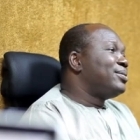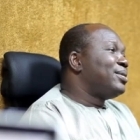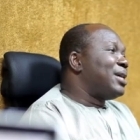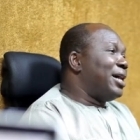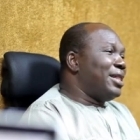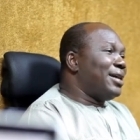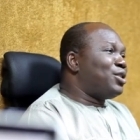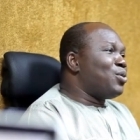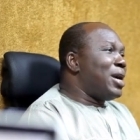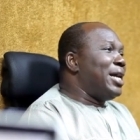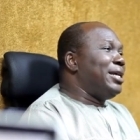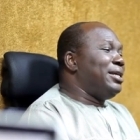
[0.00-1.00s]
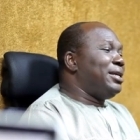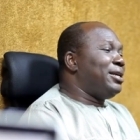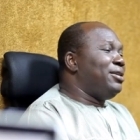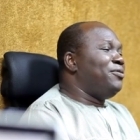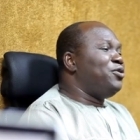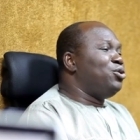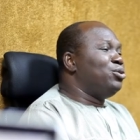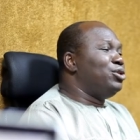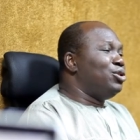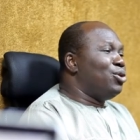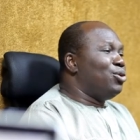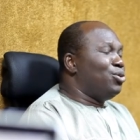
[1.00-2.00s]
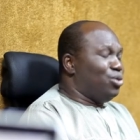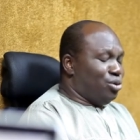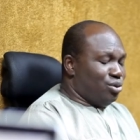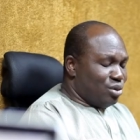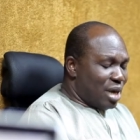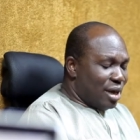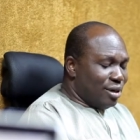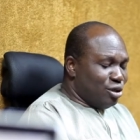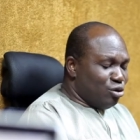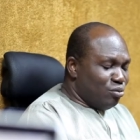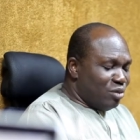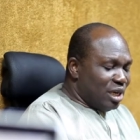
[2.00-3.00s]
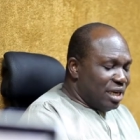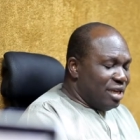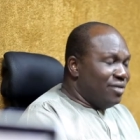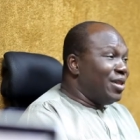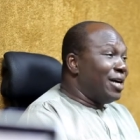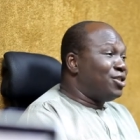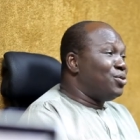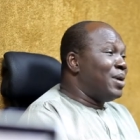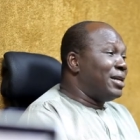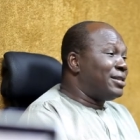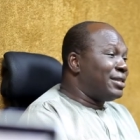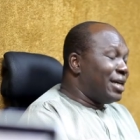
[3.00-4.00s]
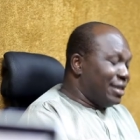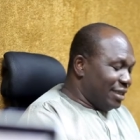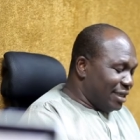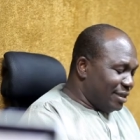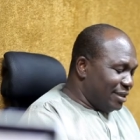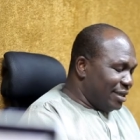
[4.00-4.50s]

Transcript: And that's why if you know, you believe that you are standing,